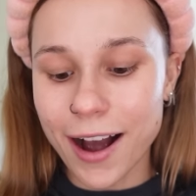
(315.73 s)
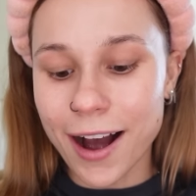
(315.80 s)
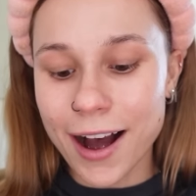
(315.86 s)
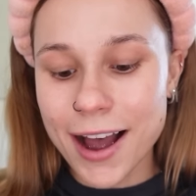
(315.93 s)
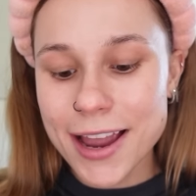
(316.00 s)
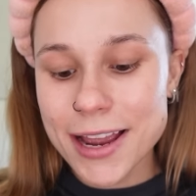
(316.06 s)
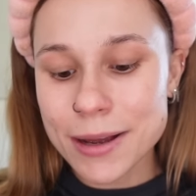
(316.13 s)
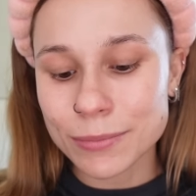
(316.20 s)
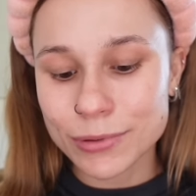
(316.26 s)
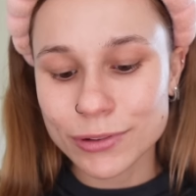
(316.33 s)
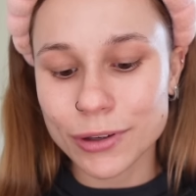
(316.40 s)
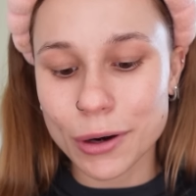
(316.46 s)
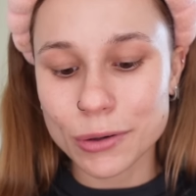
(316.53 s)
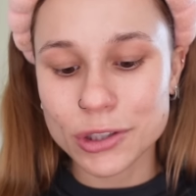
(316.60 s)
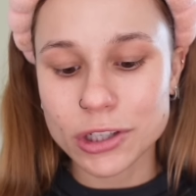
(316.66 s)
I am
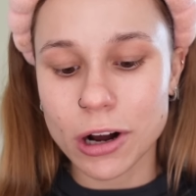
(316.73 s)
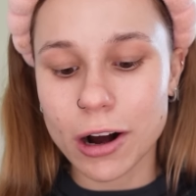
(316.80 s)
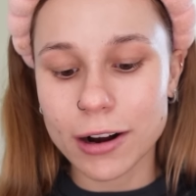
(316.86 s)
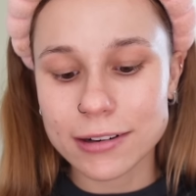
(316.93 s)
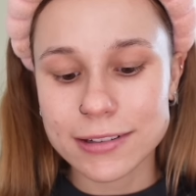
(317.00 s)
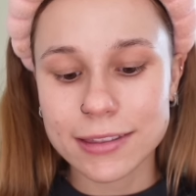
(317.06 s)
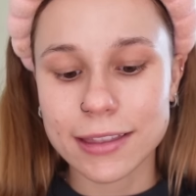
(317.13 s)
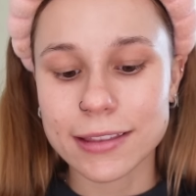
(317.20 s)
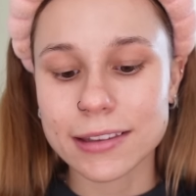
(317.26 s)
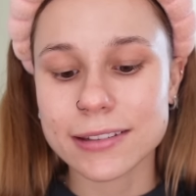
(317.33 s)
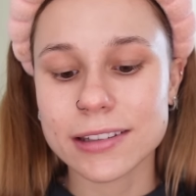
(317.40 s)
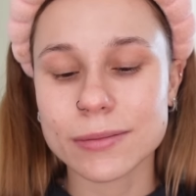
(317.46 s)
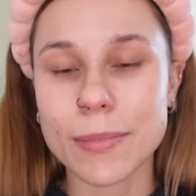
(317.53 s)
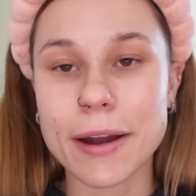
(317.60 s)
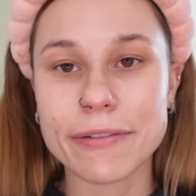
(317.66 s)
so shocked that
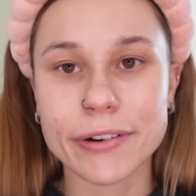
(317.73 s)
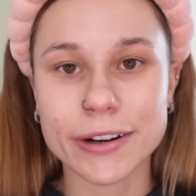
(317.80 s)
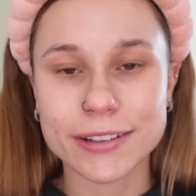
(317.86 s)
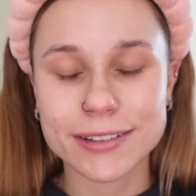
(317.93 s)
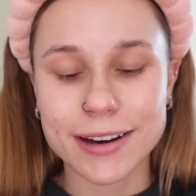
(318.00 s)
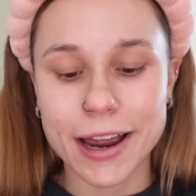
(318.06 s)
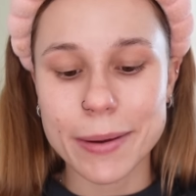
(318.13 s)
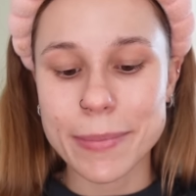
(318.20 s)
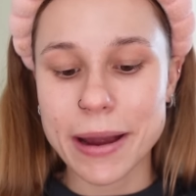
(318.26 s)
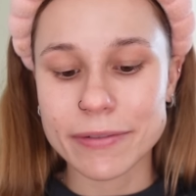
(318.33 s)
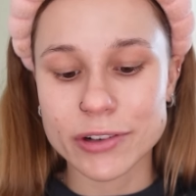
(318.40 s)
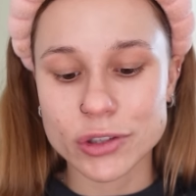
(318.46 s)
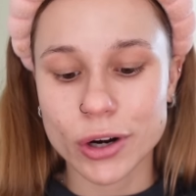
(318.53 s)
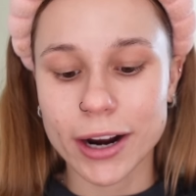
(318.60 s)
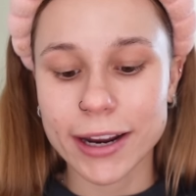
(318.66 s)
this is my first time
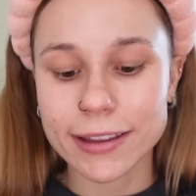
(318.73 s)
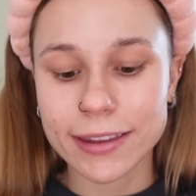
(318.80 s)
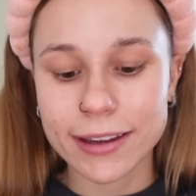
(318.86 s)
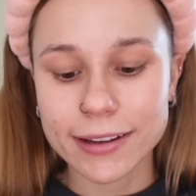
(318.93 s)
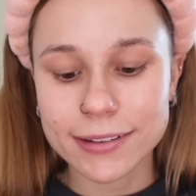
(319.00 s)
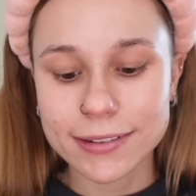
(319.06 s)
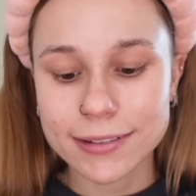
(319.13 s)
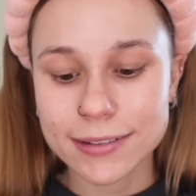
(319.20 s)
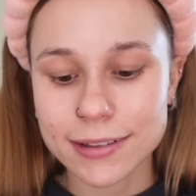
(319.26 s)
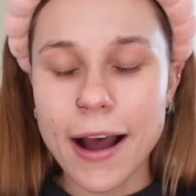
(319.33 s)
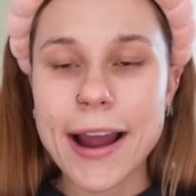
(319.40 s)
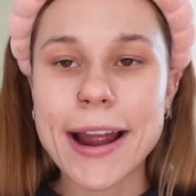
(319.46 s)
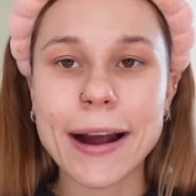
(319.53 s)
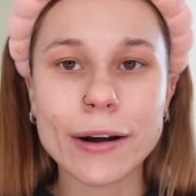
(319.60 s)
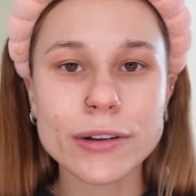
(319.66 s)
ever trying this.
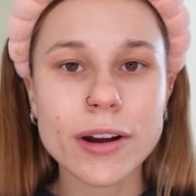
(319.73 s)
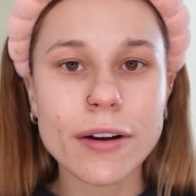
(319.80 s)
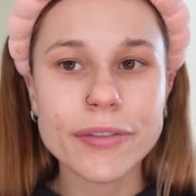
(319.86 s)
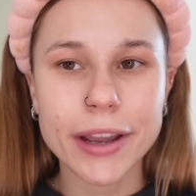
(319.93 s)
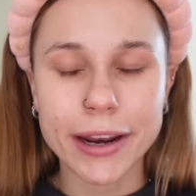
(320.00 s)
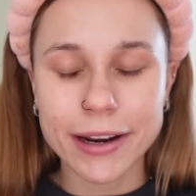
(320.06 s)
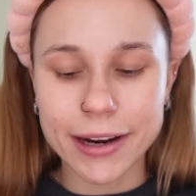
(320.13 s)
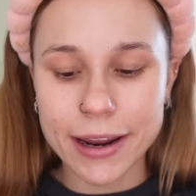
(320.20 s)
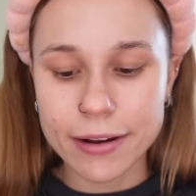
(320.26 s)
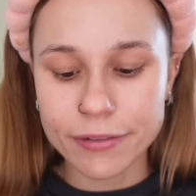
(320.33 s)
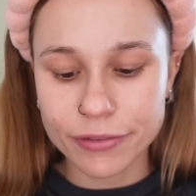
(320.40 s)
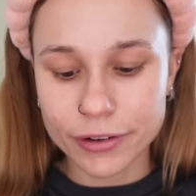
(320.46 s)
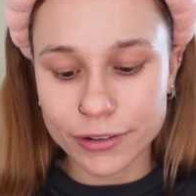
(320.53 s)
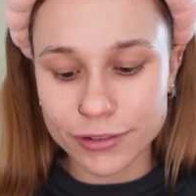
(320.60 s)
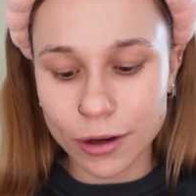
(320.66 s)
I held off getting
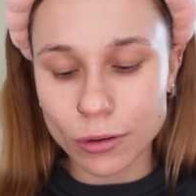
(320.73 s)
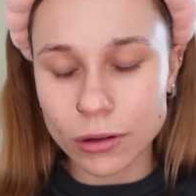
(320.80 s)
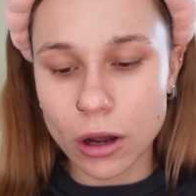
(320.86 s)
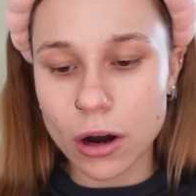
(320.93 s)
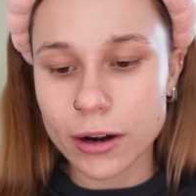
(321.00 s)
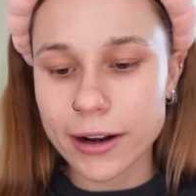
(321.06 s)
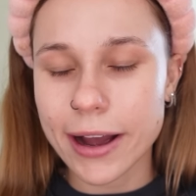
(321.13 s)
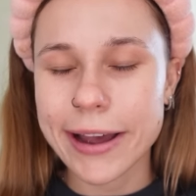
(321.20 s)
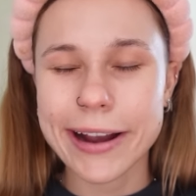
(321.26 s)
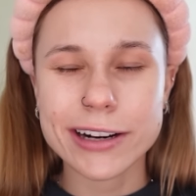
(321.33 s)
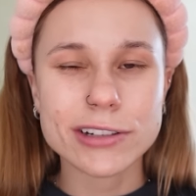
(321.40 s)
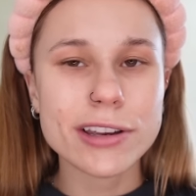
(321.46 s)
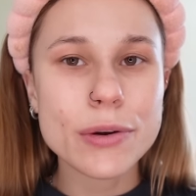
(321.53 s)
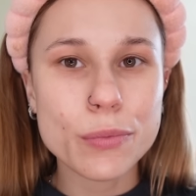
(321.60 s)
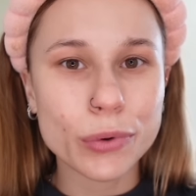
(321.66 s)
it for so long. I
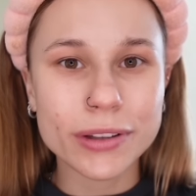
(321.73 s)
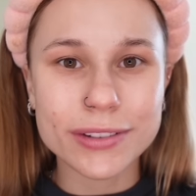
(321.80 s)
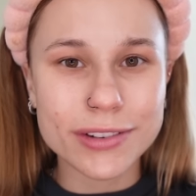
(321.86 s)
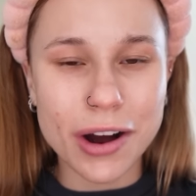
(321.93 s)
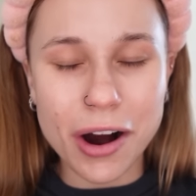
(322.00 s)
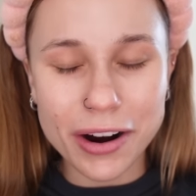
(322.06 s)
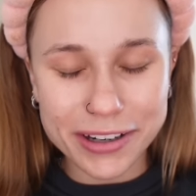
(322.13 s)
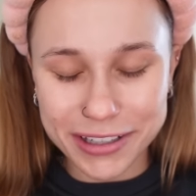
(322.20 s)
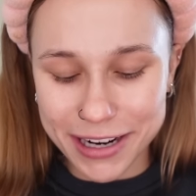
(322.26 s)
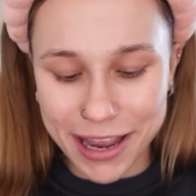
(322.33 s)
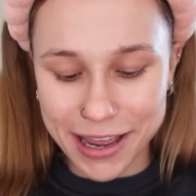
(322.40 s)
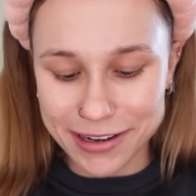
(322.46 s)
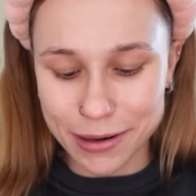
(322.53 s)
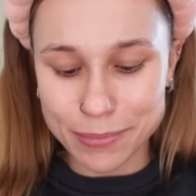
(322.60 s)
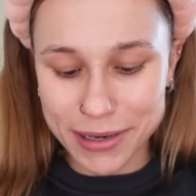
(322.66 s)
actually was not gonna
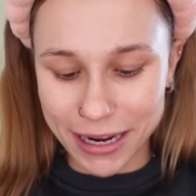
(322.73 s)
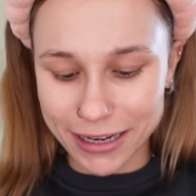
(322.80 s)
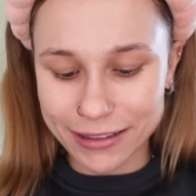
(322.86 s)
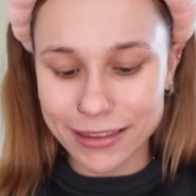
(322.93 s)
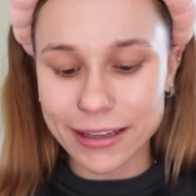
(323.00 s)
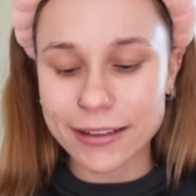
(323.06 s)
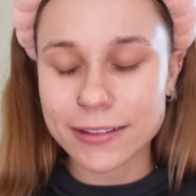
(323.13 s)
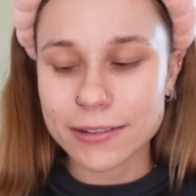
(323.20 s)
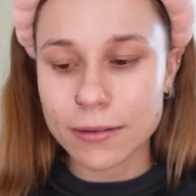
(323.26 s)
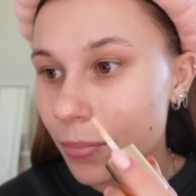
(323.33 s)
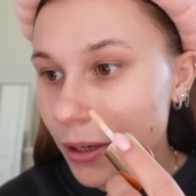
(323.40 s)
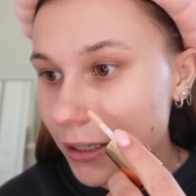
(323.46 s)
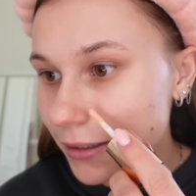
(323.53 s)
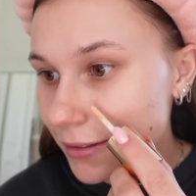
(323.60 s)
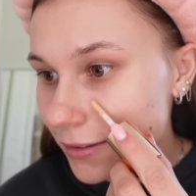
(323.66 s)
end up getting this,
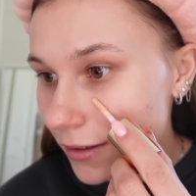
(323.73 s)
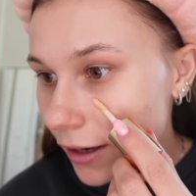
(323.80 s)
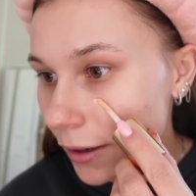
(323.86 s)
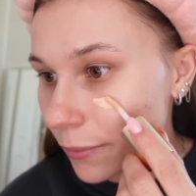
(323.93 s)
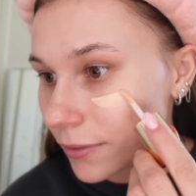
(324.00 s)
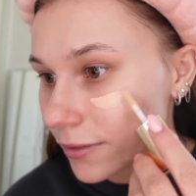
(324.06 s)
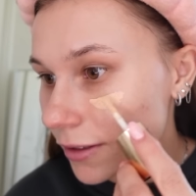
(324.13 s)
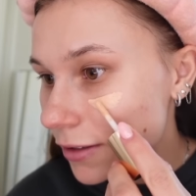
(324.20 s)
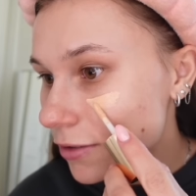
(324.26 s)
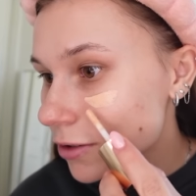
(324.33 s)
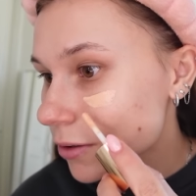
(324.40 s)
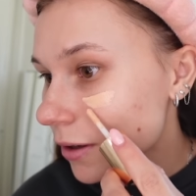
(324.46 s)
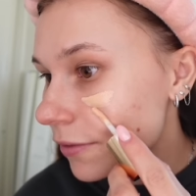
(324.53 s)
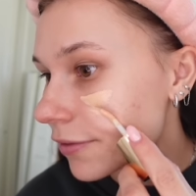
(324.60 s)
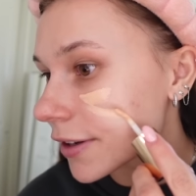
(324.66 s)
but I was gonna
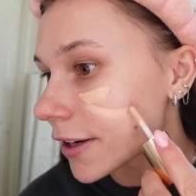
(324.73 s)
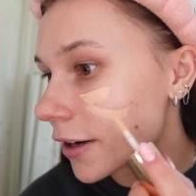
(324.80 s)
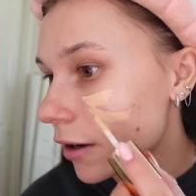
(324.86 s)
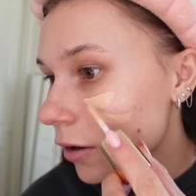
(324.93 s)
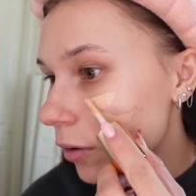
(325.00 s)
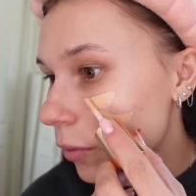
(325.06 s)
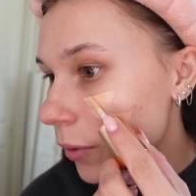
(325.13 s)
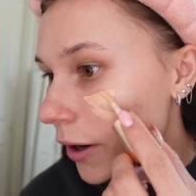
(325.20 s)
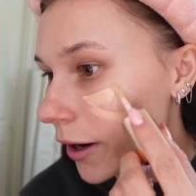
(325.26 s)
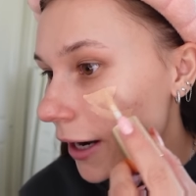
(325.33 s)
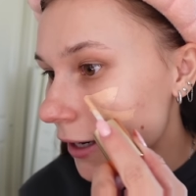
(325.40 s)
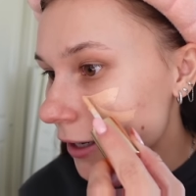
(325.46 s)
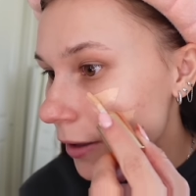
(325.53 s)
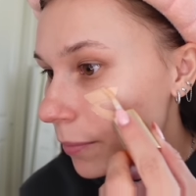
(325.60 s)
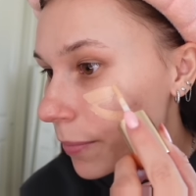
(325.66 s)
do a video where
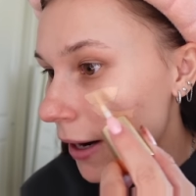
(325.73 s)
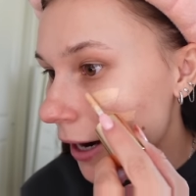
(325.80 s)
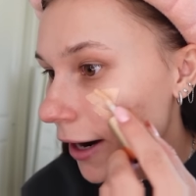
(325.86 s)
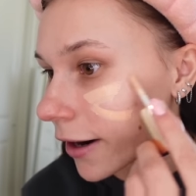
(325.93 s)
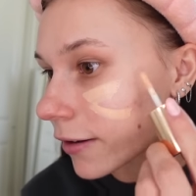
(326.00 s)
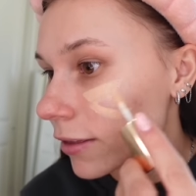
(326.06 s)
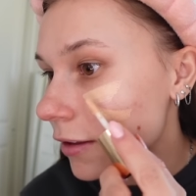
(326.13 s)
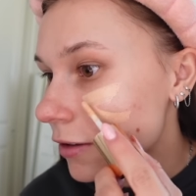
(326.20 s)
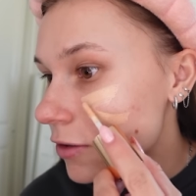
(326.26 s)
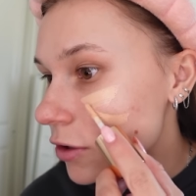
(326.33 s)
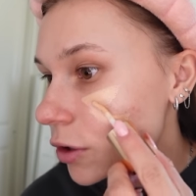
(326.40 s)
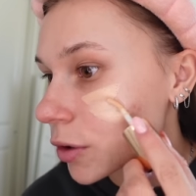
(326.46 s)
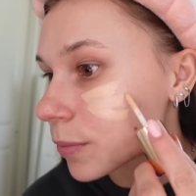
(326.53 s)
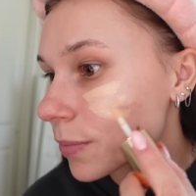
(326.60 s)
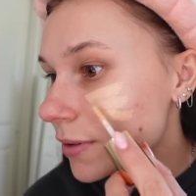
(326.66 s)
I compare the
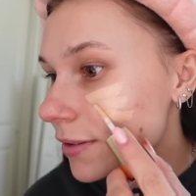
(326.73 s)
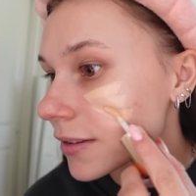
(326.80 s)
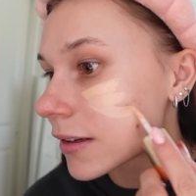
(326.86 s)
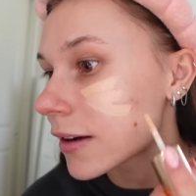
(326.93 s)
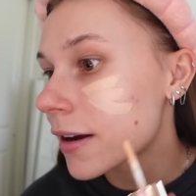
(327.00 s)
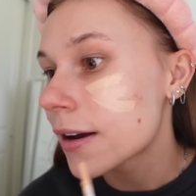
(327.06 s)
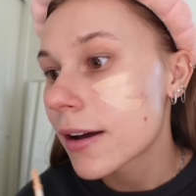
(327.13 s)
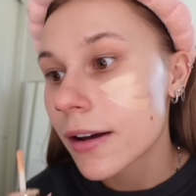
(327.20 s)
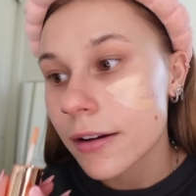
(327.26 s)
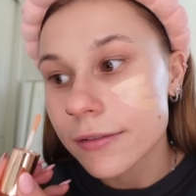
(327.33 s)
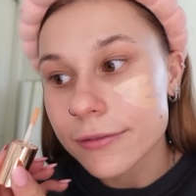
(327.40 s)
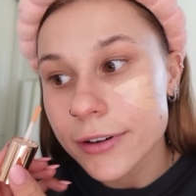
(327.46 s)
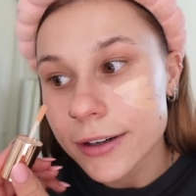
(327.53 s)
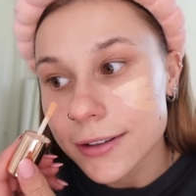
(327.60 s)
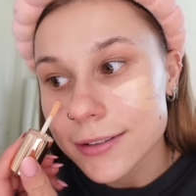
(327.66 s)
dupes
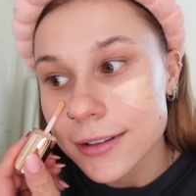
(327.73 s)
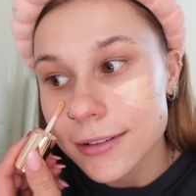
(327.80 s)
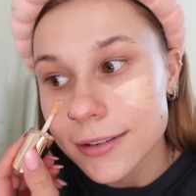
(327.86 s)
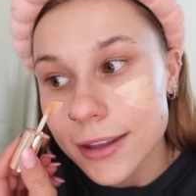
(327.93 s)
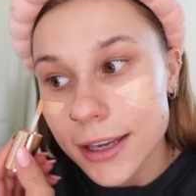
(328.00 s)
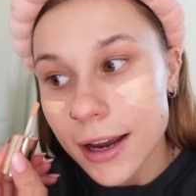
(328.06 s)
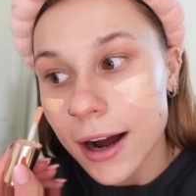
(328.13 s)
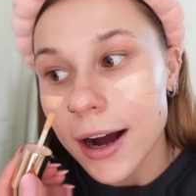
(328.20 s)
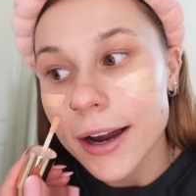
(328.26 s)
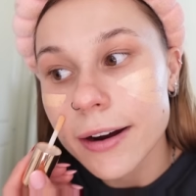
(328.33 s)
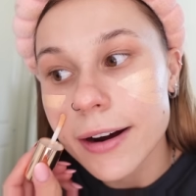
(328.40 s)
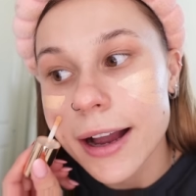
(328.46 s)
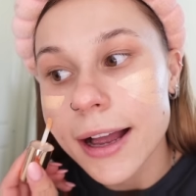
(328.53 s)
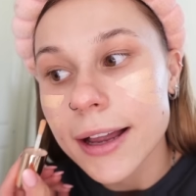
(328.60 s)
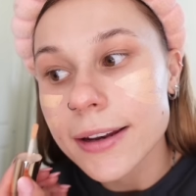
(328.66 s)
versus the higher
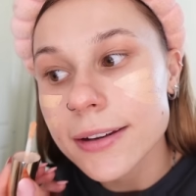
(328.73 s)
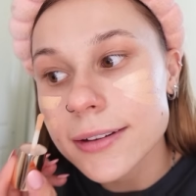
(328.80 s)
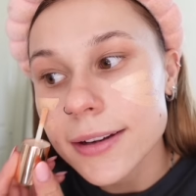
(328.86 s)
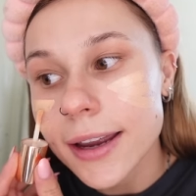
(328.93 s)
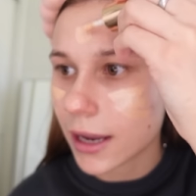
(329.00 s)
end.